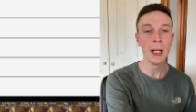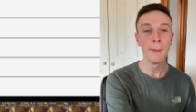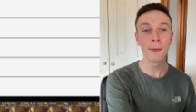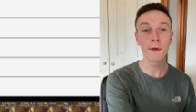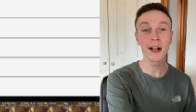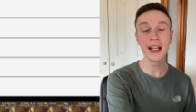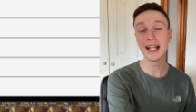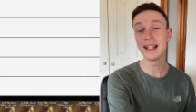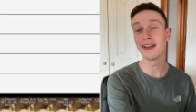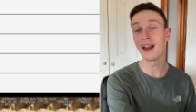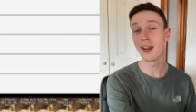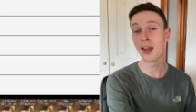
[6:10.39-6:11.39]
Breathe,
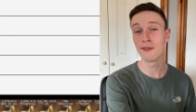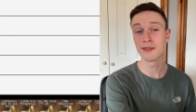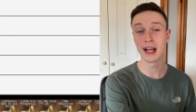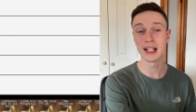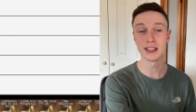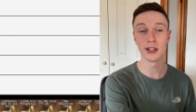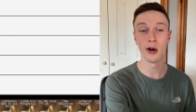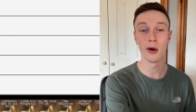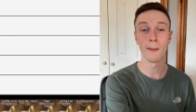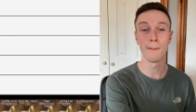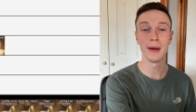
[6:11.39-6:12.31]
love that song,